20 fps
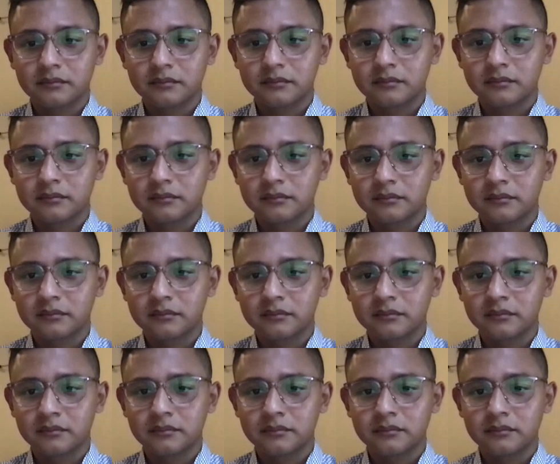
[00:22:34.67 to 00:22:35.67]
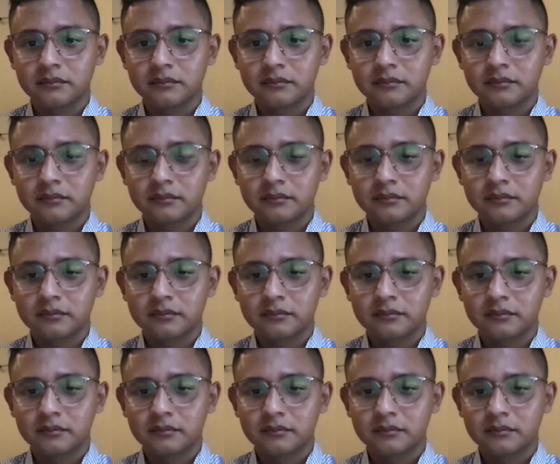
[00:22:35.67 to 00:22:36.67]

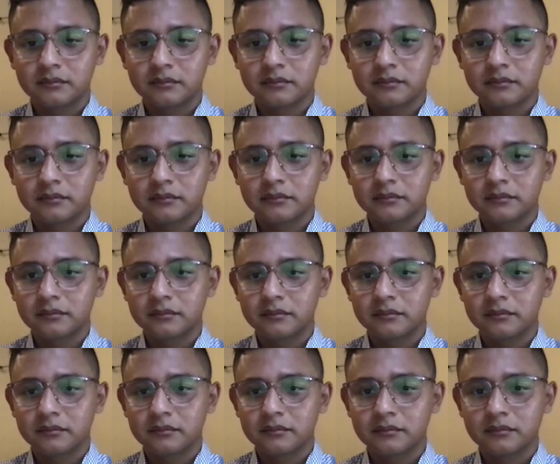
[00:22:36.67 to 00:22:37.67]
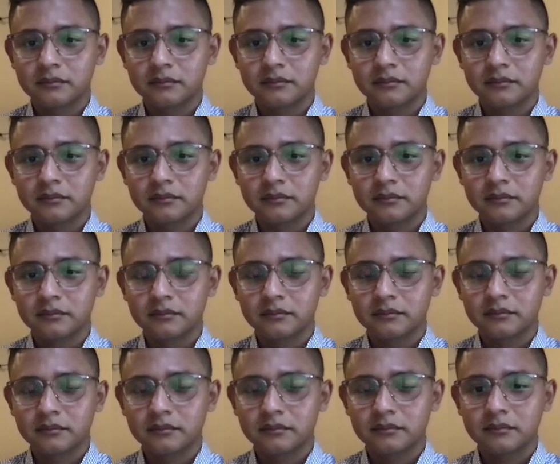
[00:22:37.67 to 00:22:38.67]

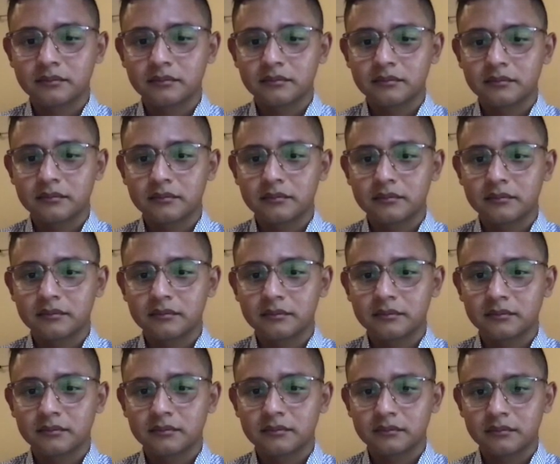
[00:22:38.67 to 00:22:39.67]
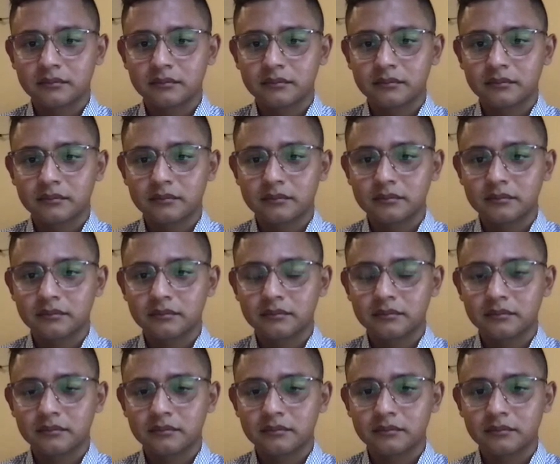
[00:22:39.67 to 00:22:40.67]

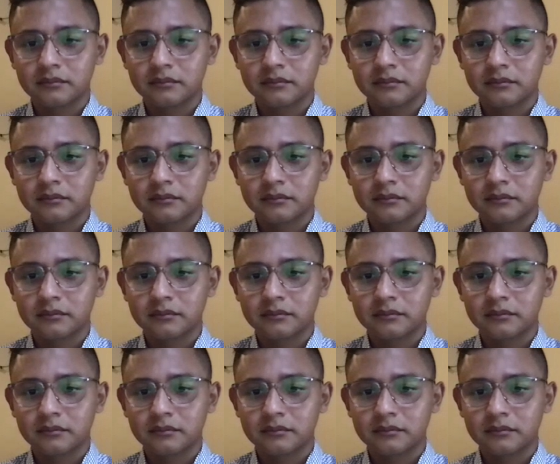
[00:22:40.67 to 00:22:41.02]
(silent)